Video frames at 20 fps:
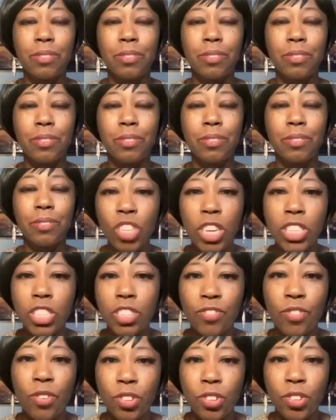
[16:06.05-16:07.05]
not
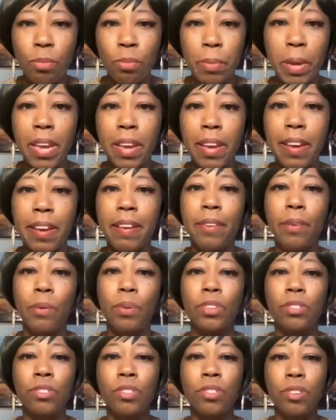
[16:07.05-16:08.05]
changing for no man, or,
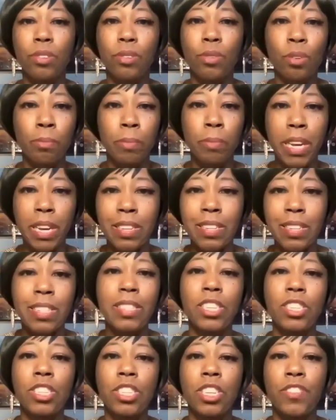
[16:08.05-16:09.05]
you know, or making a
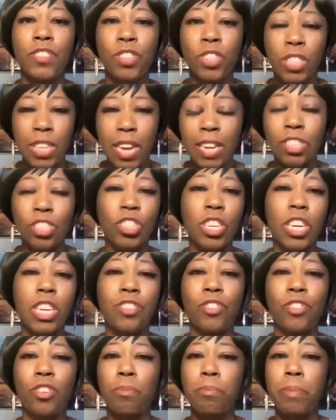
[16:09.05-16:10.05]
decision. If you decide to change
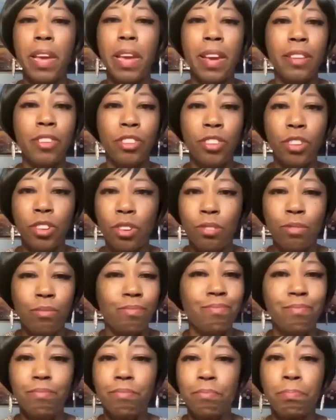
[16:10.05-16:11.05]
for a man, you know,
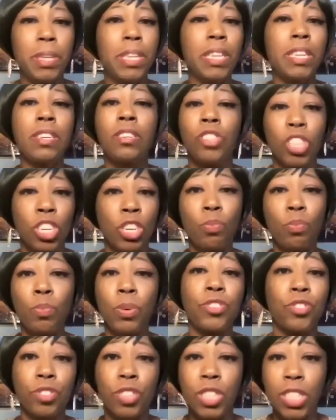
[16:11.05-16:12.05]
be good with
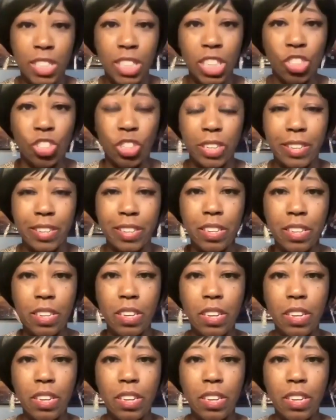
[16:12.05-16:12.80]
your decision.